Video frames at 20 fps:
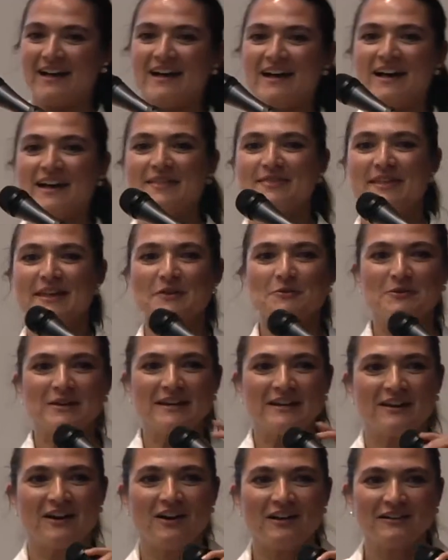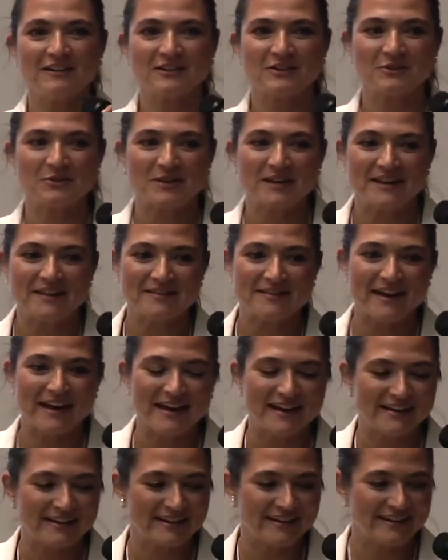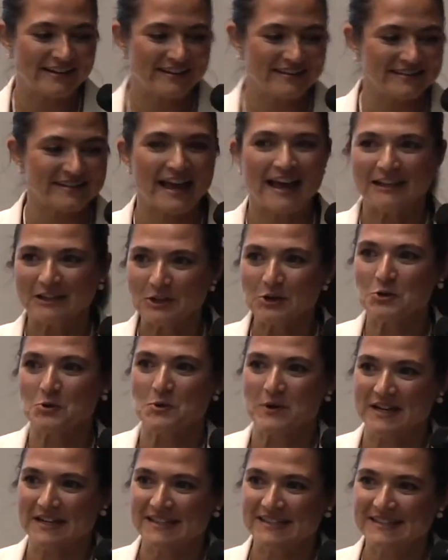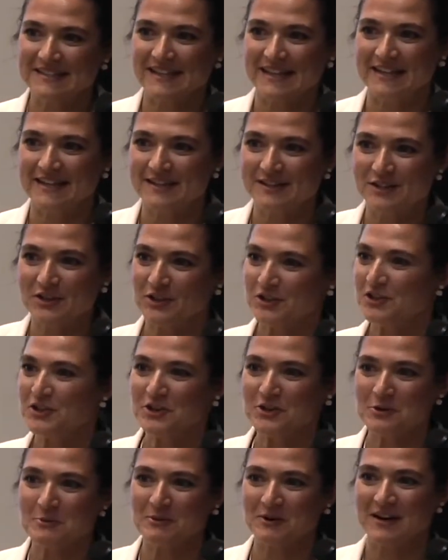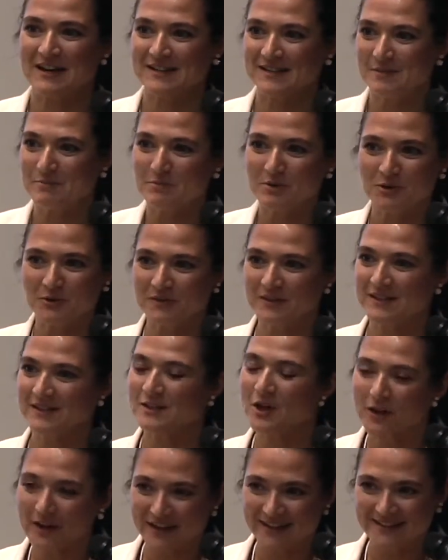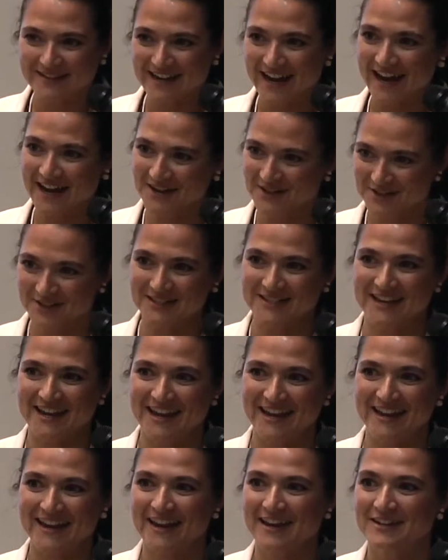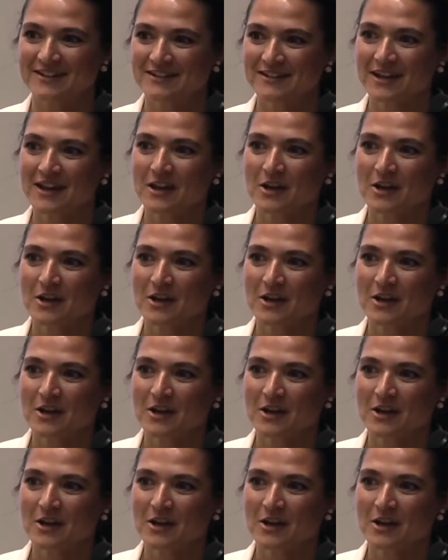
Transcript: I think we can all agree that his eloquence and his good humor has imbued this entire day, and